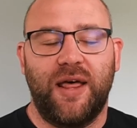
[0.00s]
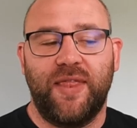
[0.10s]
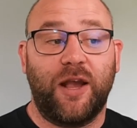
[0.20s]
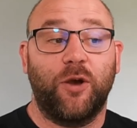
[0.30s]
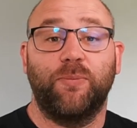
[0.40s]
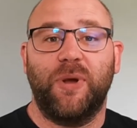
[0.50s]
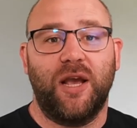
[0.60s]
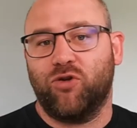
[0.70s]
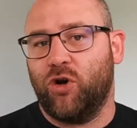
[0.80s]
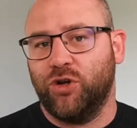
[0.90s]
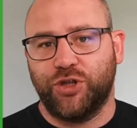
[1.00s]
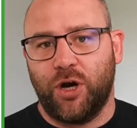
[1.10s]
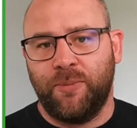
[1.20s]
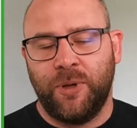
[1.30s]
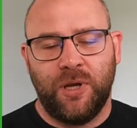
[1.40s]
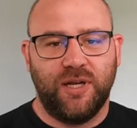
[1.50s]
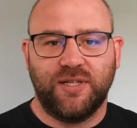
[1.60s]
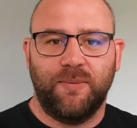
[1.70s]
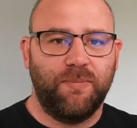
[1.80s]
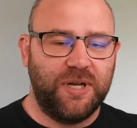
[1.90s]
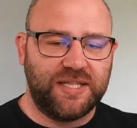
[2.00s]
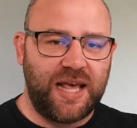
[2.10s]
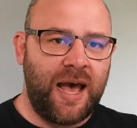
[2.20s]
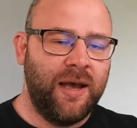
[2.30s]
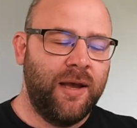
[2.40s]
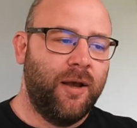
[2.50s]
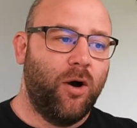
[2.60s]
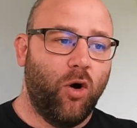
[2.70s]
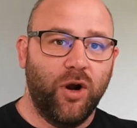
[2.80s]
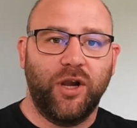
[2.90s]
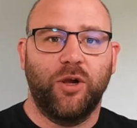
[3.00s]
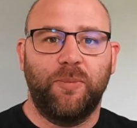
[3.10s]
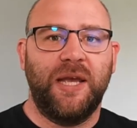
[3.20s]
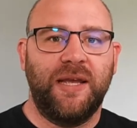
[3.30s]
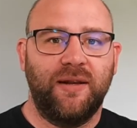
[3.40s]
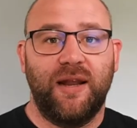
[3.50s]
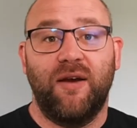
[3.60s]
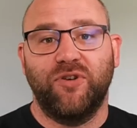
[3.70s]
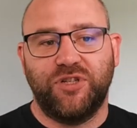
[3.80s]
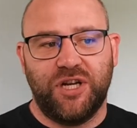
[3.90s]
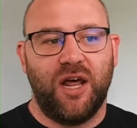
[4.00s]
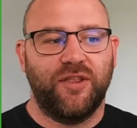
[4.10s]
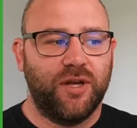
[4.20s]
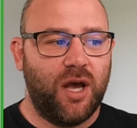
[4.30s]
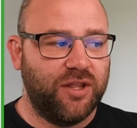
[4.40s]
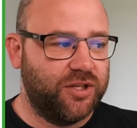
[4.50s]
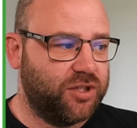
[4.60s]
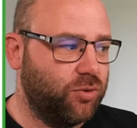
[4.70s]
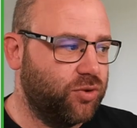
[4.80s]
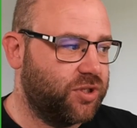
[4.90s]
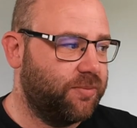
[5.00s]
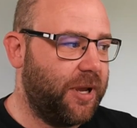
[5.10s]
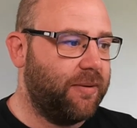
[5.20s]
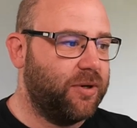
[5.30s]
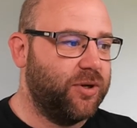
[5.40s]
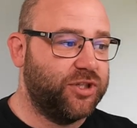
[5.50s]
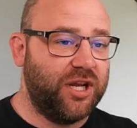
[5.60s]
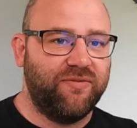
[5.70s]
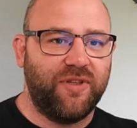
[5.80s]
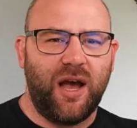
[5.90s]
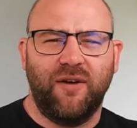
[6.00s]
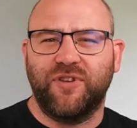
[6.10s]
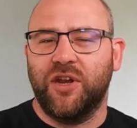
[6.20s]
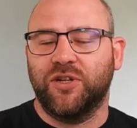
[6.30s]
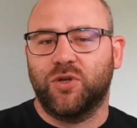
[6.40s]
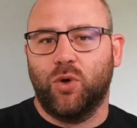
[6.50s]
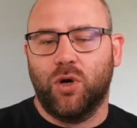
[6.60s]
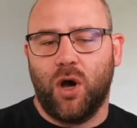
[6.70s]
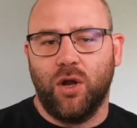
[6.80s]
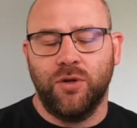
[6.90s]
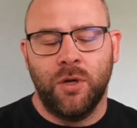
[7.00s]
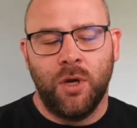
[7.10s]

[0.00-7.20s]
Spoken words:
And that could be a cron job, as simple as that, or it could be leveraging other tools to be able to achieve that. I've done a talk on